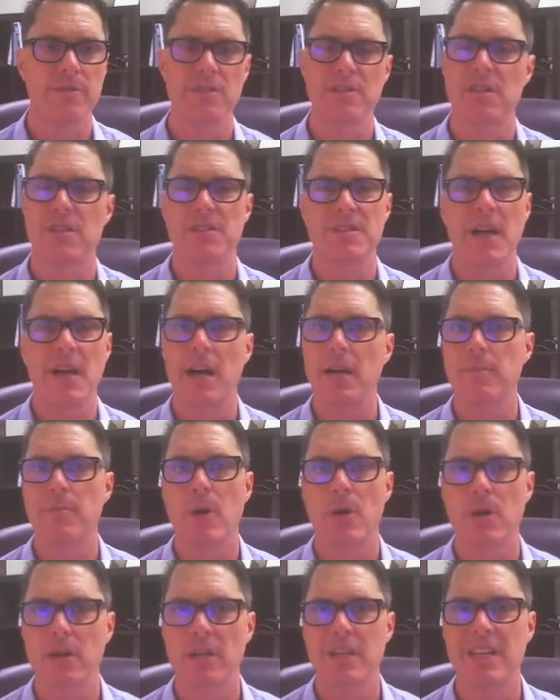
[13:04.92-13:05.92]
the stock
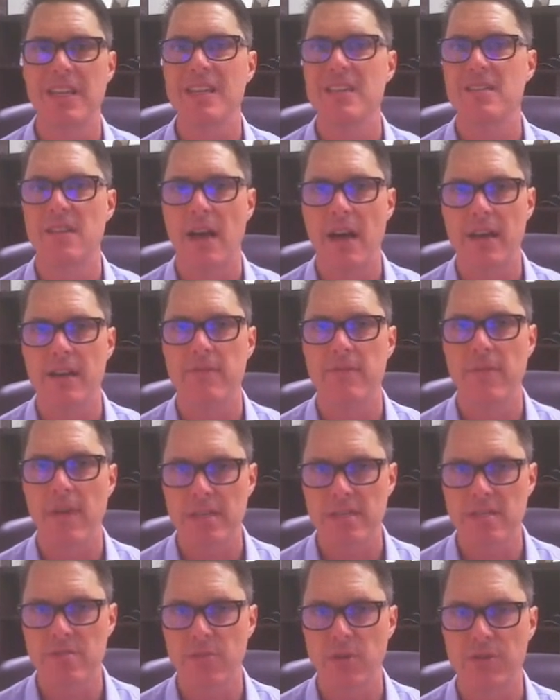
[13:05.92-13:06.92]
market is not
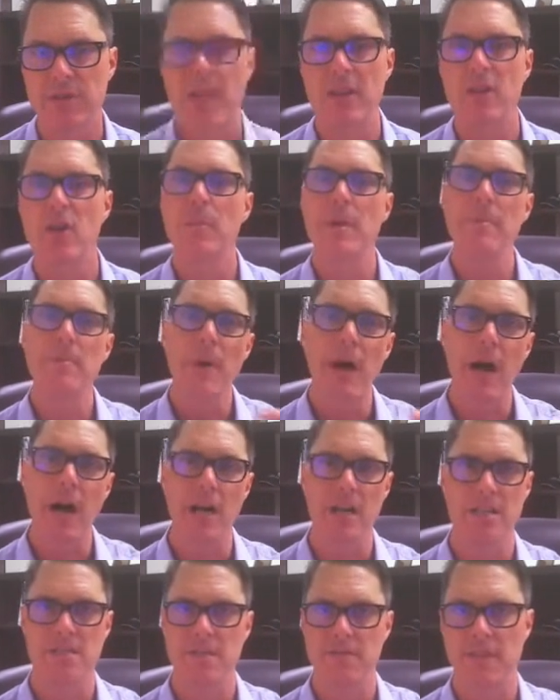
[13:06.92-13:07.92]
investable. Now, there'll be
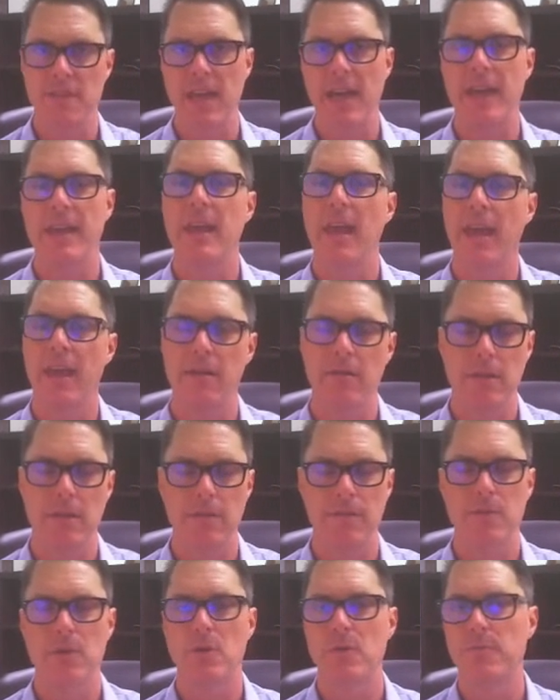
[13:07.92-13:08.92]
pockets of that. And
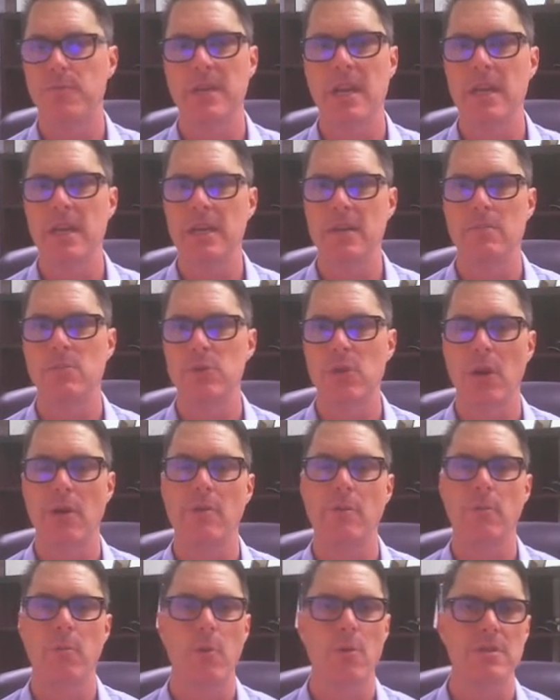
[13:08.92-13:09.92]
if you're getting trade
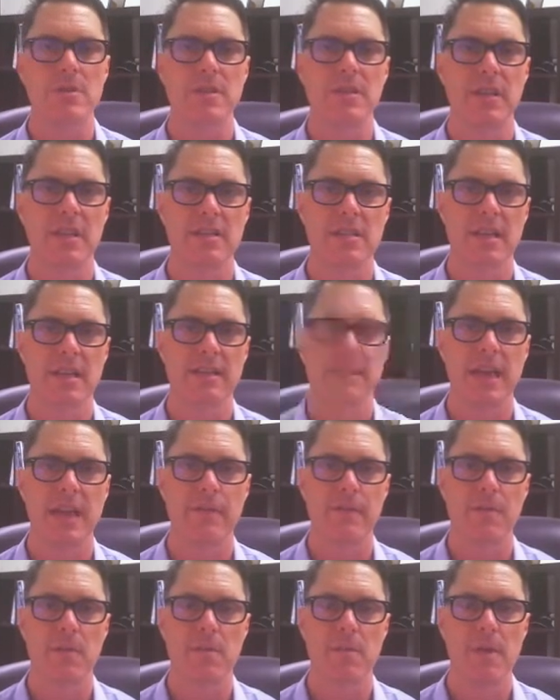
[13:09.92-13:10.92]
reports and things like
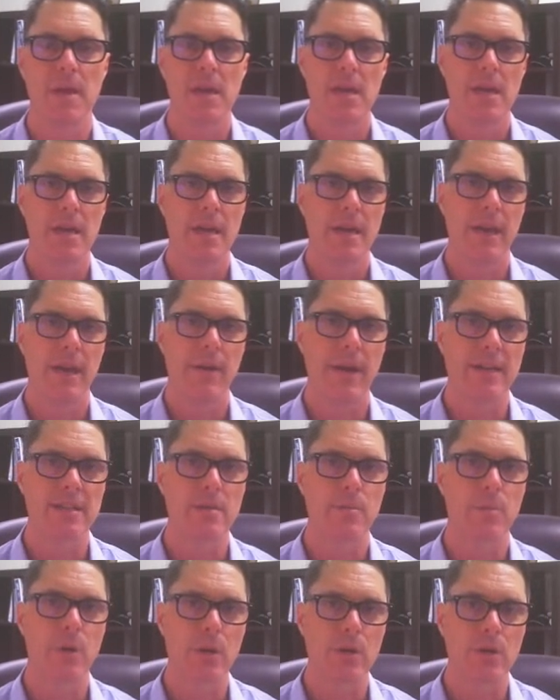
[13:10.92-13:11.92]
that from
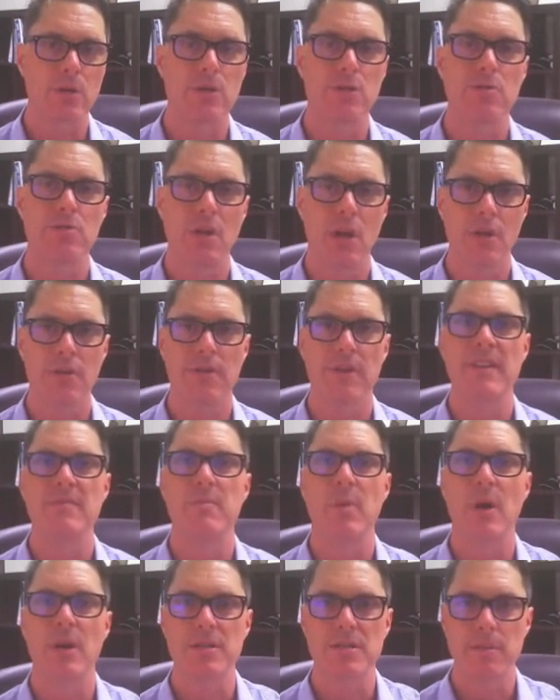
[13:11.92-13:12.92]
Interactive Brokers, you know that I
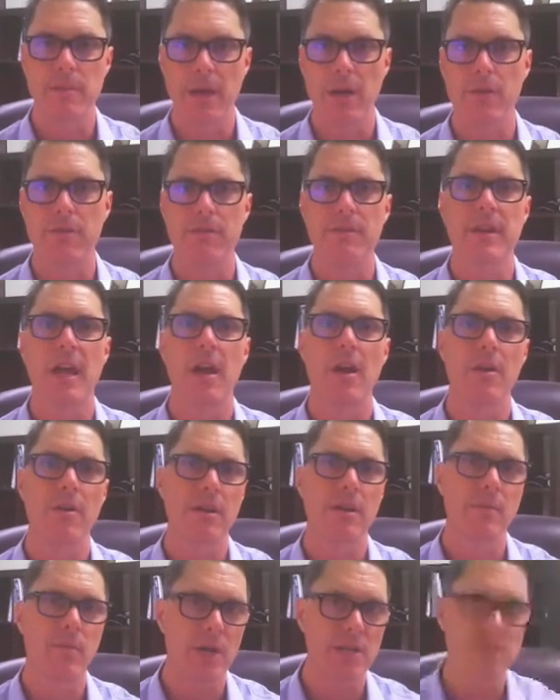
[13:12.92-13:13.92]
bought some healthcare
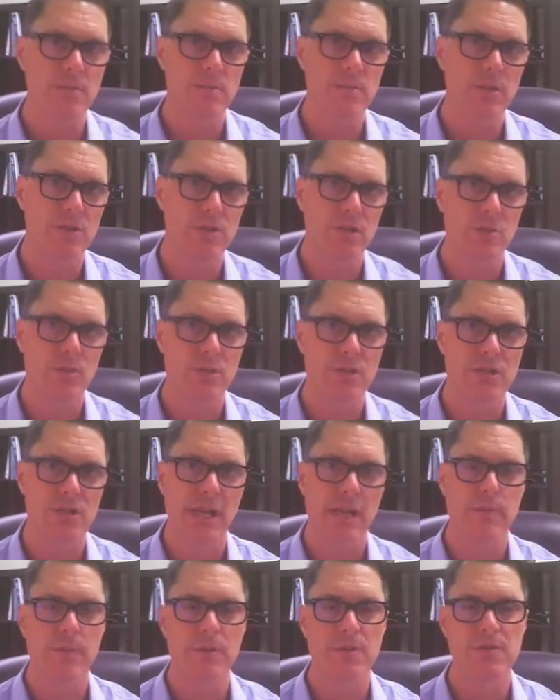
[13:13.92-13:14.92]
and I bought some consumer
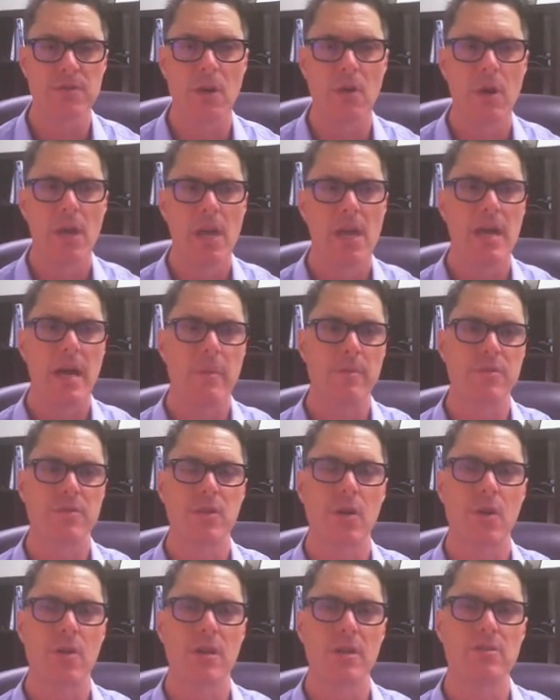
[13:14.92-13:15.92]
staples. So I'm
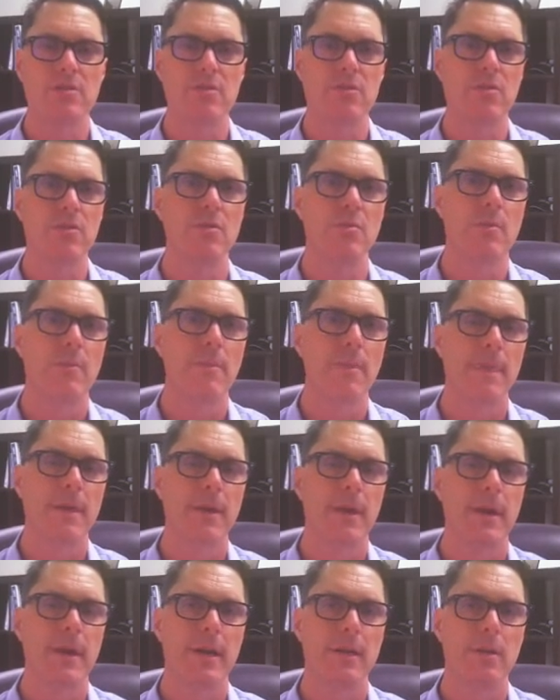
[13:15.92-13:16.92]
starting to
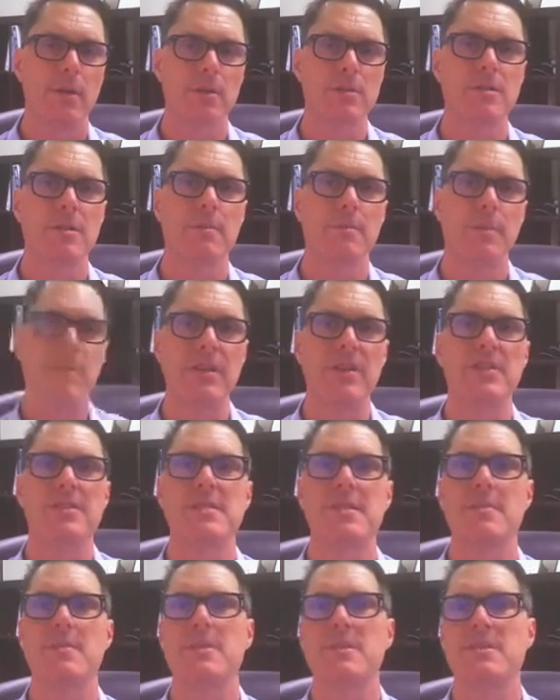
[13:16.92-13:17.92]
look to build
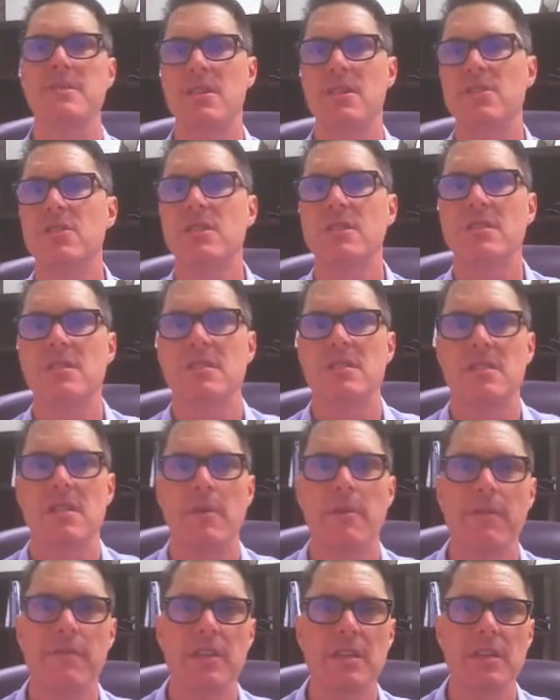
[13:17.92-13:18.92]
some positions in
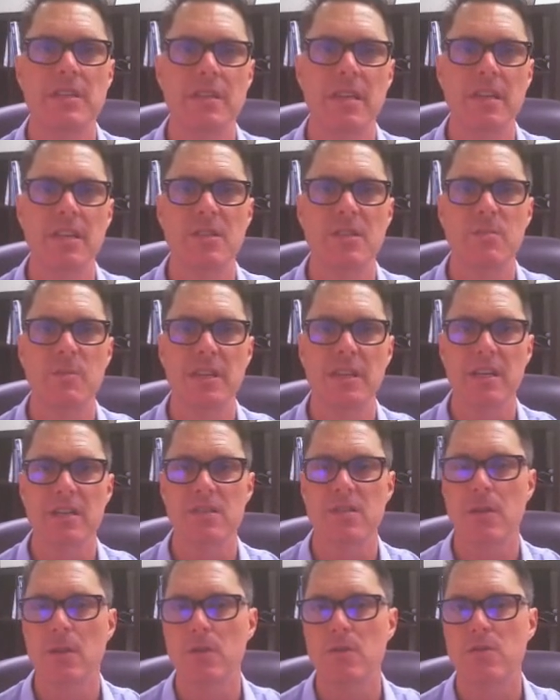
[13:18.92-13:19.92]
some of these things,
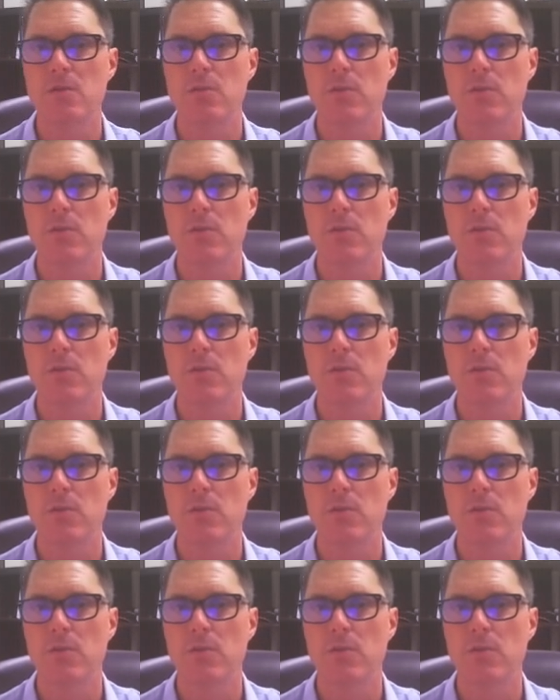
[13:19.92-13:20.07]
because those